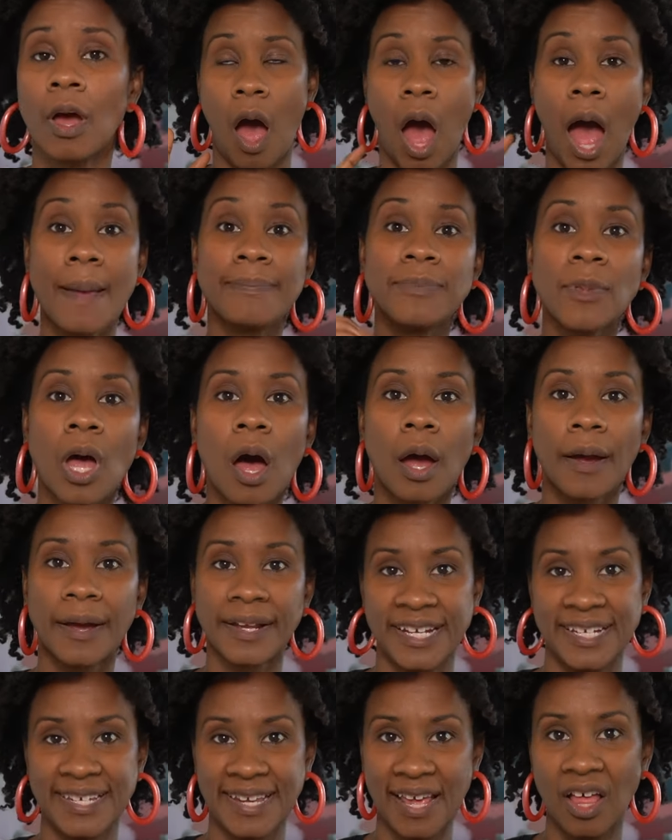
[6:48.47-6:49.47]
I'm not
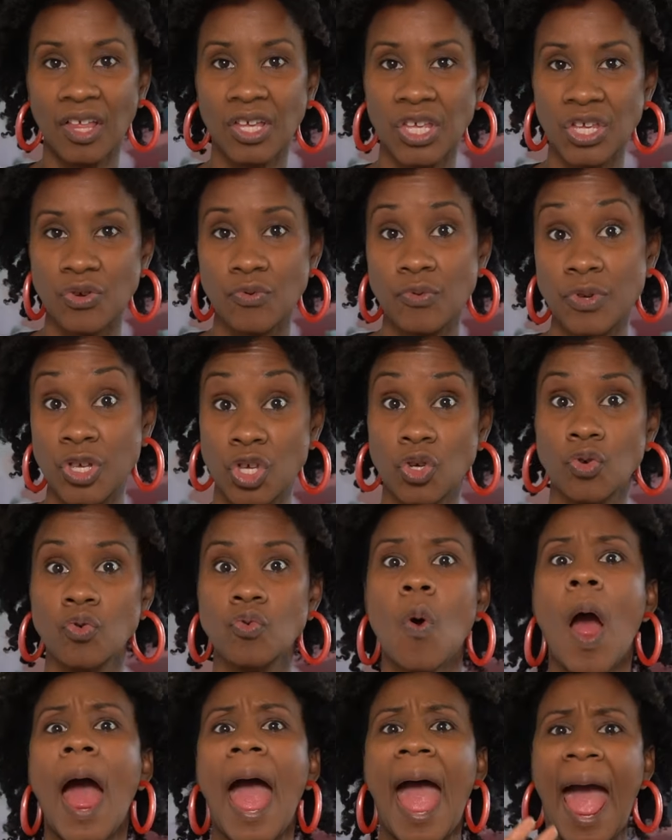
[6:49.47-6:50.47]
gonna tell you
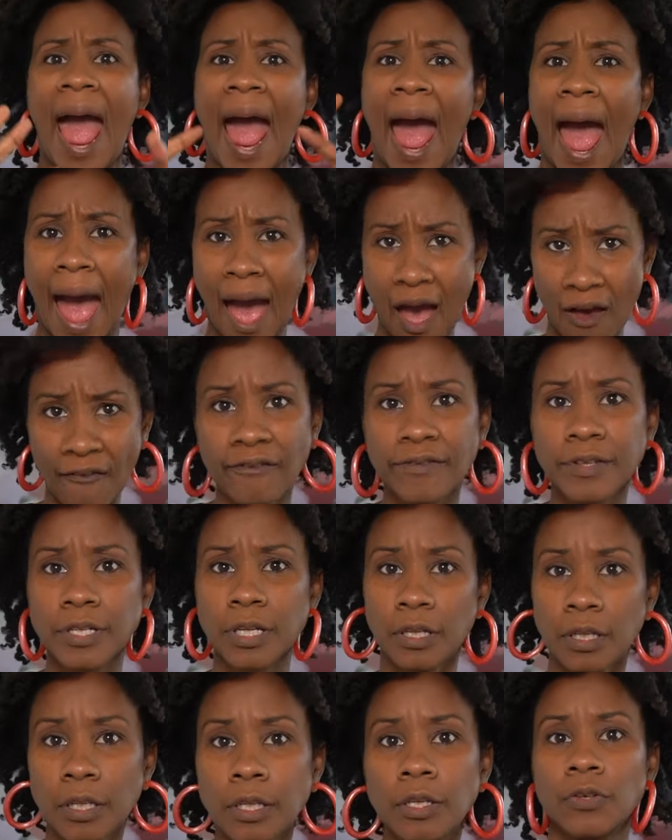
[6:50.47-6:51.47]
you have
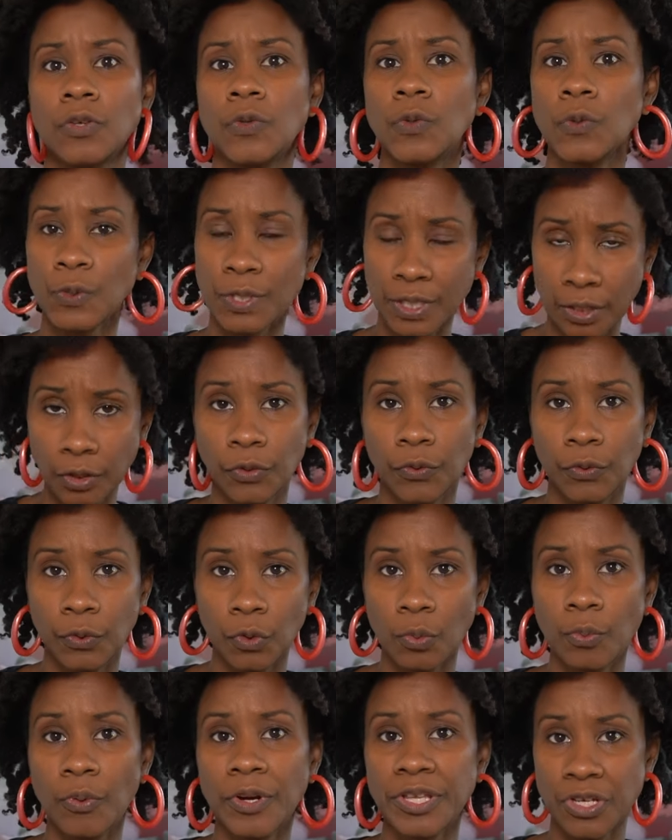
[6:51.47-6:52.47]
to use
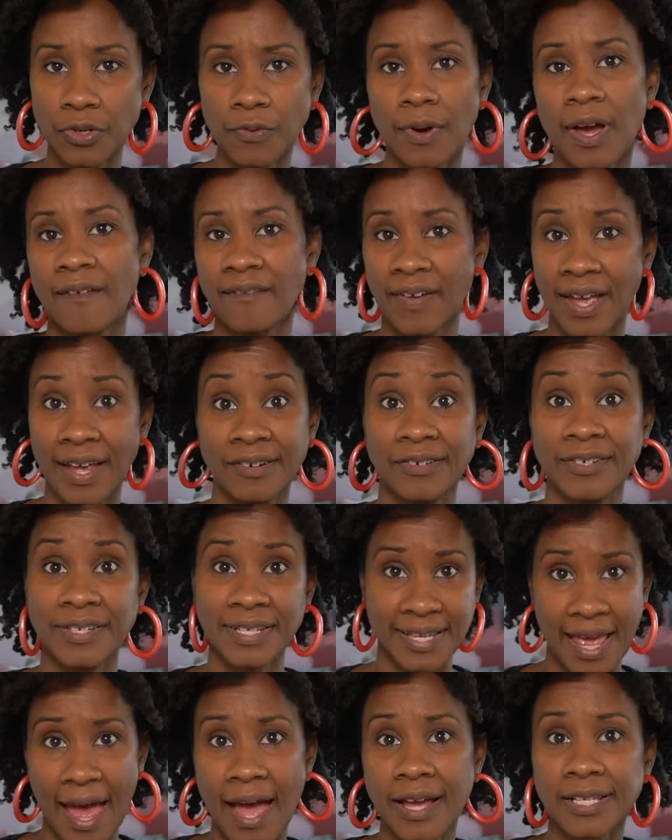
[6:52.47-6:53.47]
lube when you have anal
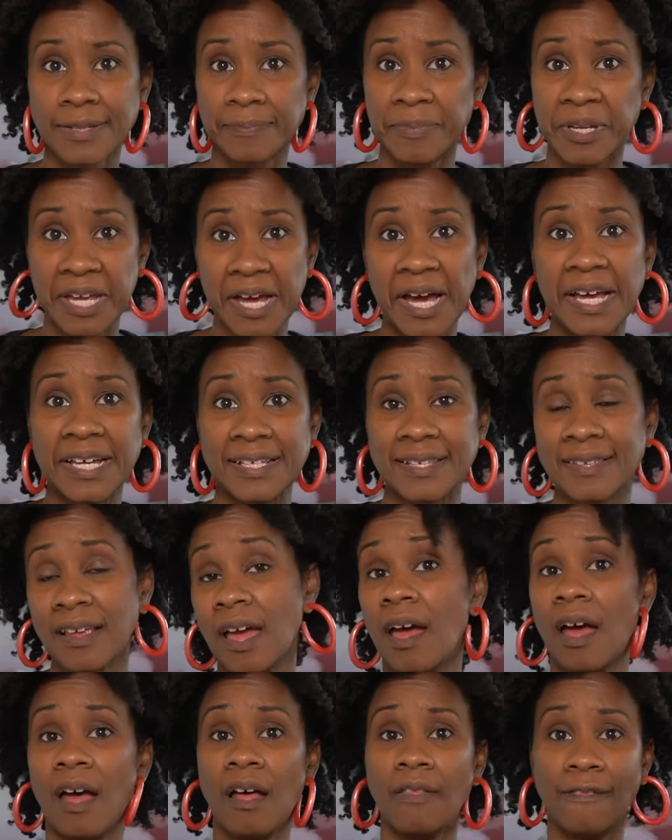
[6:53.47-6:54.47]
sex because
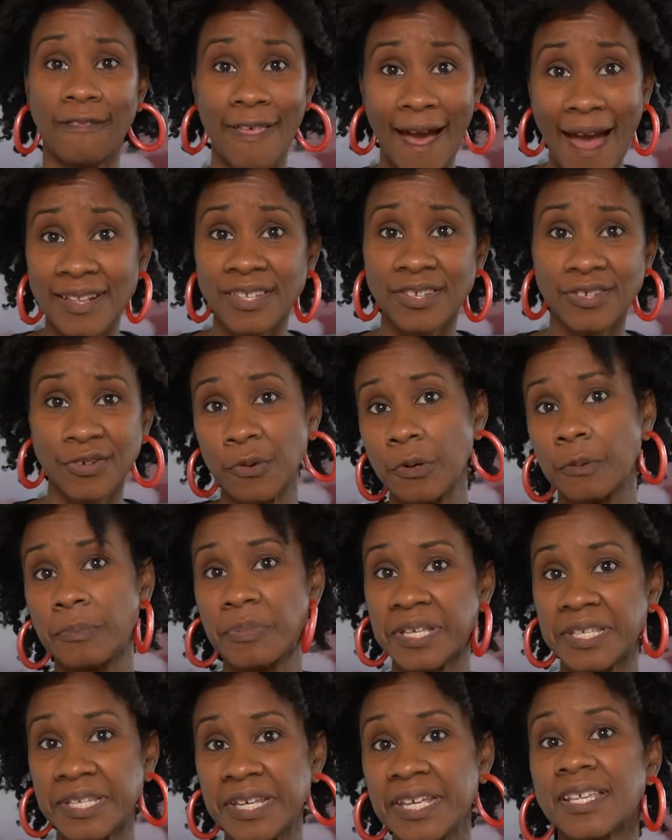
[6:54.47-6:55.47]
that's your
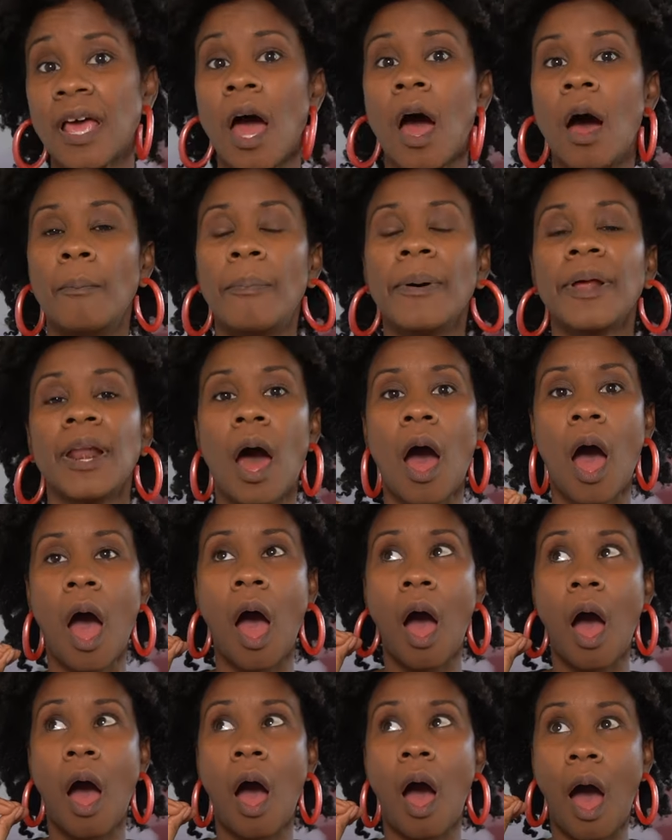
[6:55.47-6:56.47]
business, but
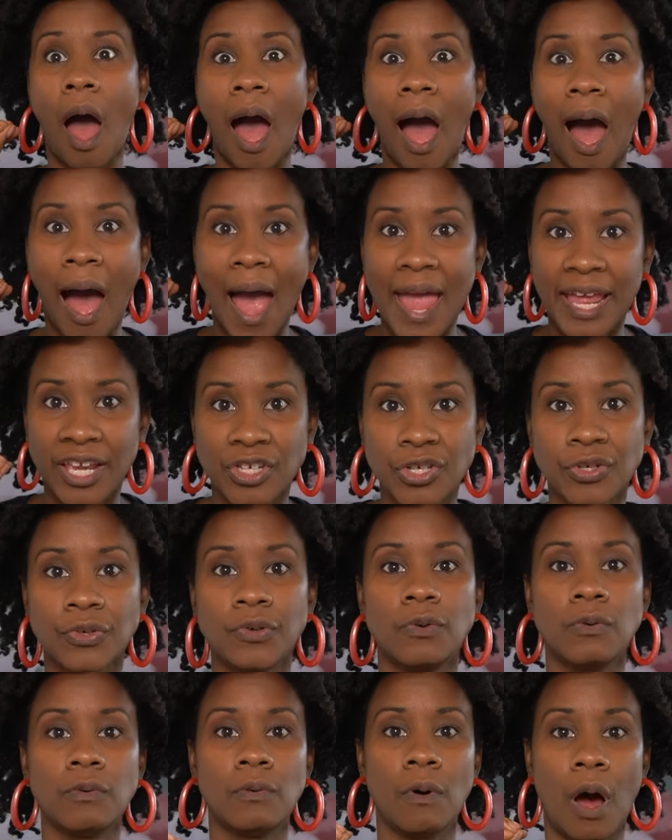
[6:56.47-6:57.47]
I
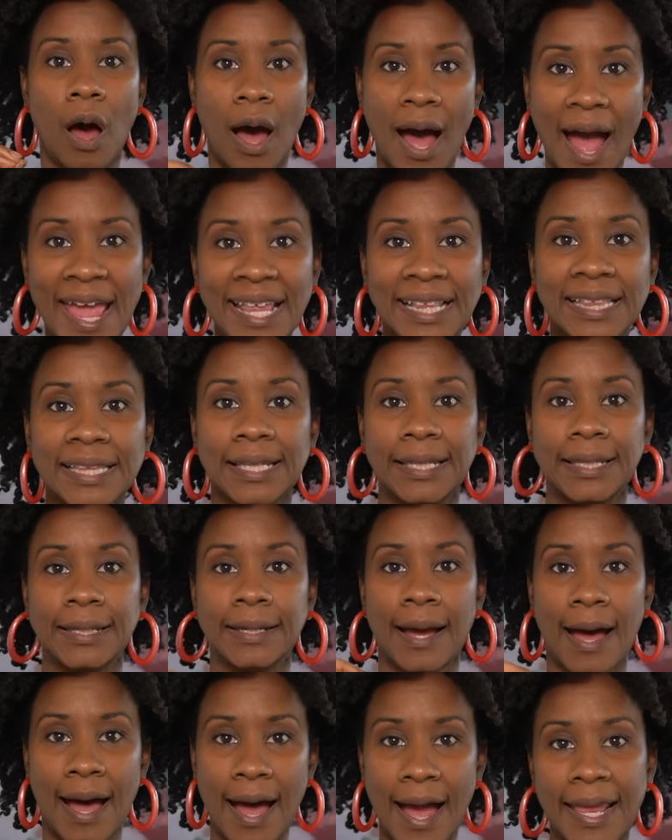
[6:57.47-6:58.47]
do
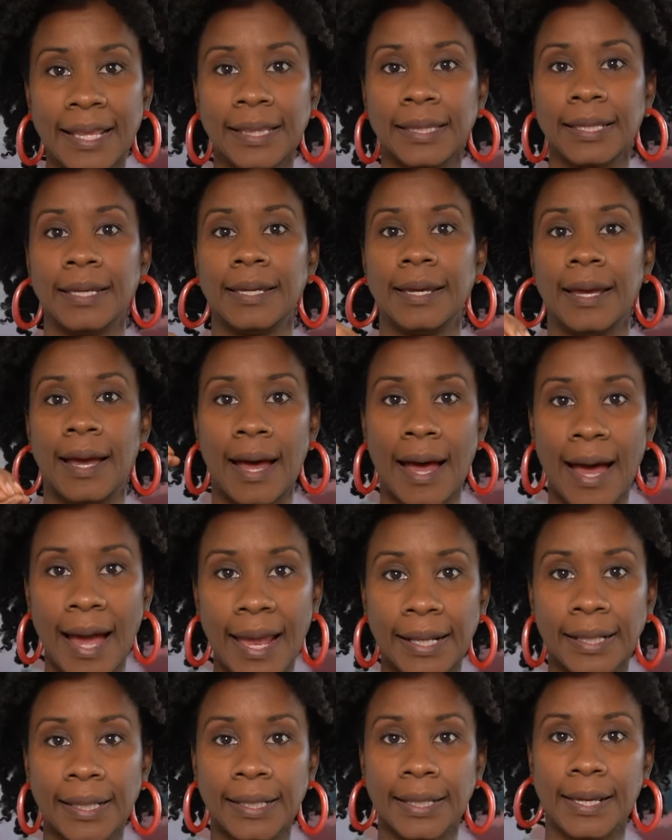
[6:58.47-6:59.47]
highly, highly,
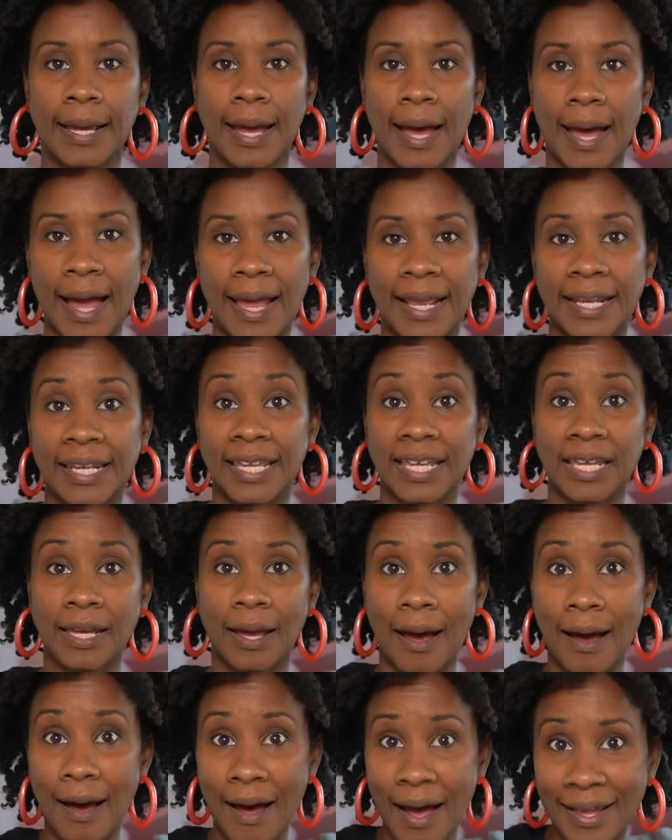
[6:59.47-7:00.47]
highly, highly,
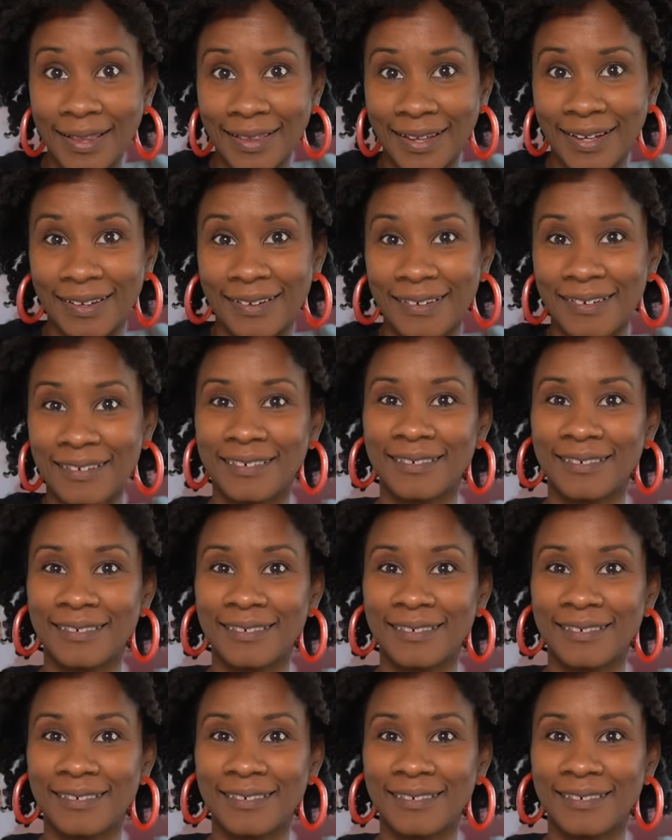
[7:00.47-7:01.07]
highly